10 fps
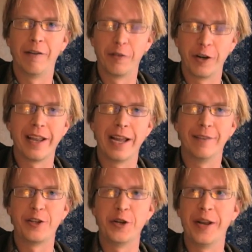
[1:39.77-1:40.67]
for a day
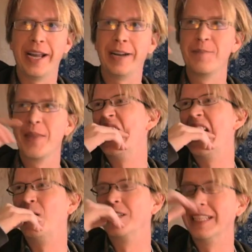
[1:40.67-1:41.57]
of shooting.
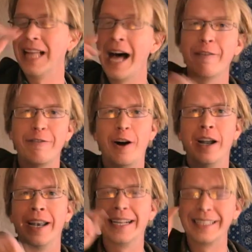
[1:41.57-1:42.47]
It was a lot of
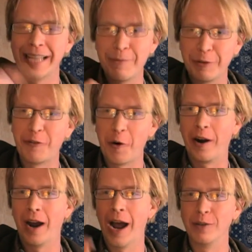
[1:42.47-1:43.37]
fun, except
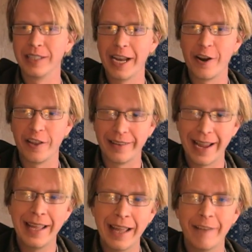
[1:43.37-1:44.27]
for I was there the
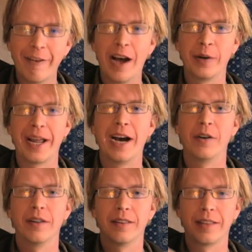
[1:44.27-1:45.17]
day they found
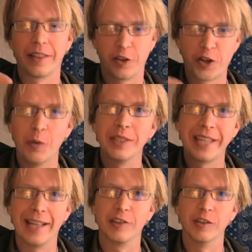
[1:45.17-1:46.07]
out that the show was
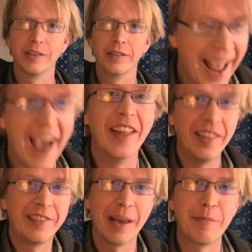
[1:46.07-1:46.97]
canceled. And
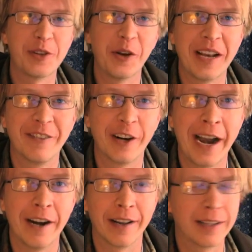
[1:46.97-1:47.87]
then this episode never
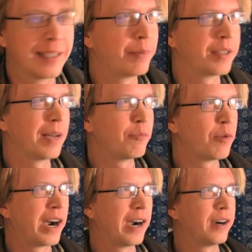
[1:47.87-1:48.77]
aired, except
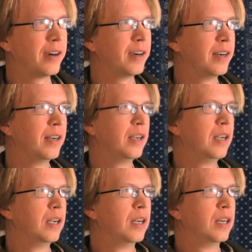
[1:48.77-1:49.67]
somewhere
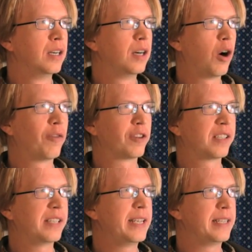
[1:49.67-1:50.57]

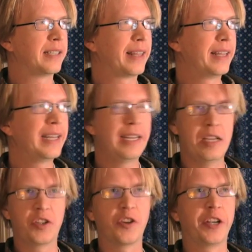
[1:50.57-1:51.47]
overseas, I think in
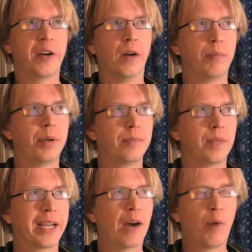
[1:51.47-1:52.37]
Eastern Europe.
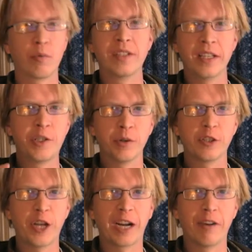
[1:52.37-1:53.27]
I got one
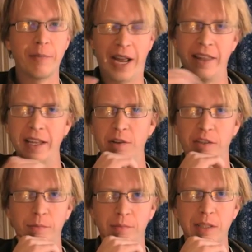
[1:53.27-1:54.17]
residuals check from it. I think it was
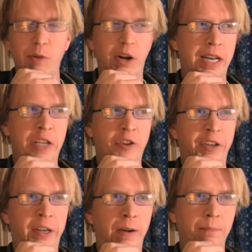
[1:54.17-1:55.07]
from somewhere in Eastern
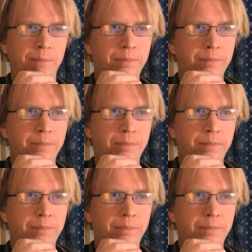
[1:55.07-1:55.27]
Europe.